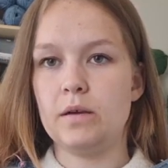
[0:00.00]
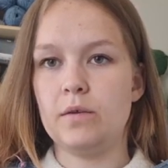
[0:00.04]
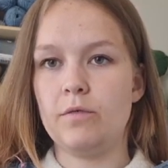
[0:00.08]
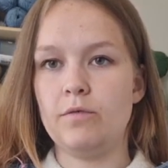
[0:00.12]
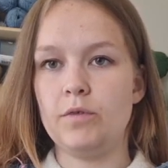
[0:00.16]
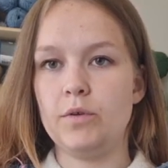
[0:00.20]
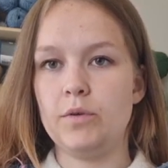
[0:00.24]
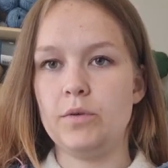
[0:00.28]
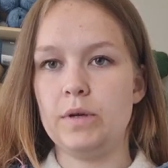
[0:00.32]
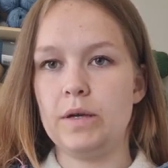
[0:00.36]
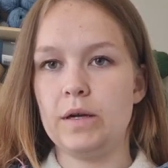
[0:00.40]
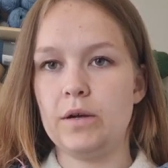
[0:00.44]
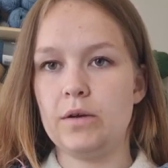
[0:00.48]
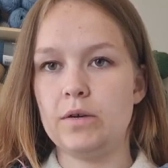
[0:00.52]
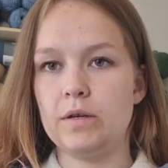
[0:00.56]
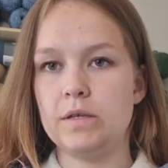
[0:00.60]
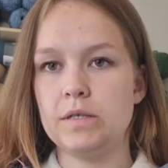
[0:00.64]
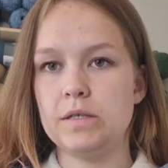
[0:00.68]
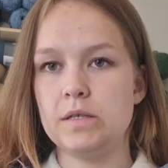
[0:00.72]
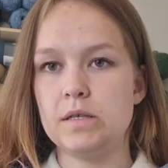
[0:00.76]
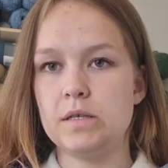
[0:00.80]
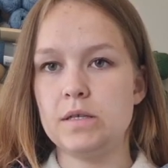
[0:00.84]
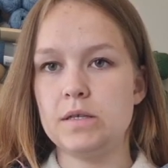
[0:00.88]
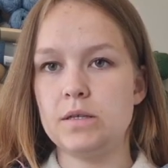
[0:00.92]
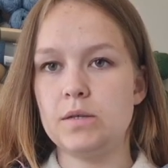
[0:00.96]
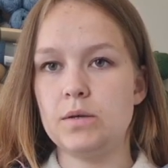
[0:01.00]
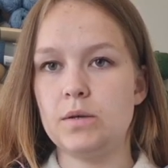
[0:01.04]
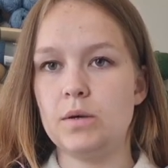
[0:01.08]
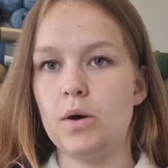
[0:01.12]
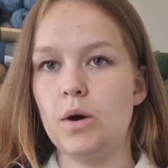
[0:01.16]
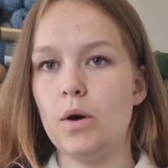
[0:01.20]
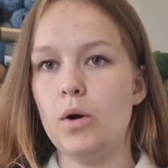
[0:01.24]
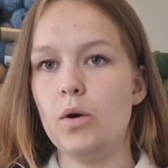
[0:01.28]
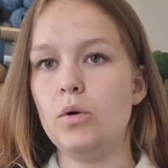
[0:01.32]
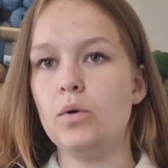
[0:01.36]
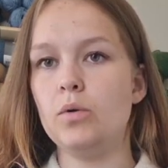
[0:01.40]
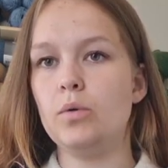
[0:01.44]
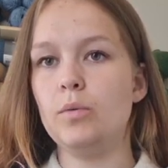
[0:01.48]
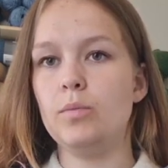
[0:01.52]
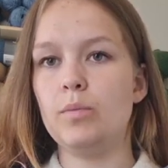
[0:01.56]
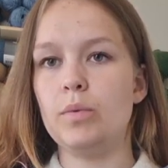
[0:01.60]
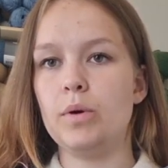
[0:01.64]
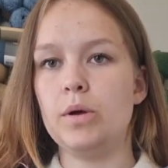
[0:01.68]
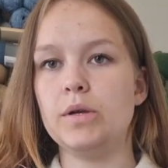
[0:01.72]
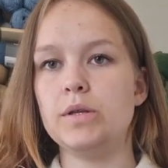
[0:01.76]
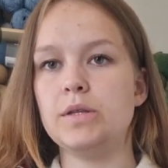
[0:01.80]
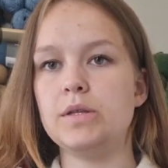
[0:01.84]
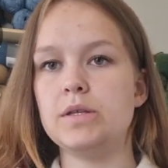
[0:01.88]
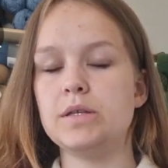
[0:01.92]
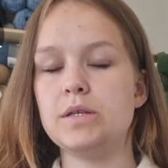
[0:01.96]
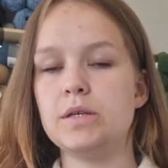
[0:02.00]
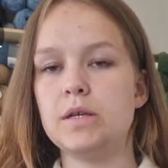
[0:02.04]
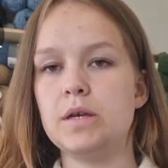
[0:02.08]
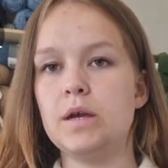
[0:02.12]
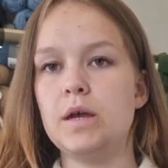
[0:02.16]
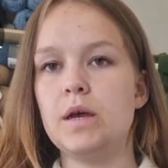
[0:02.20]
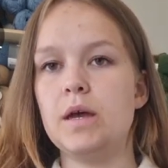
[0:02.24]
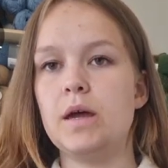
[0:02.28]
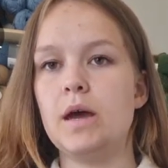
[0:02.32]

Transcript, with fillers: a few increases to go, but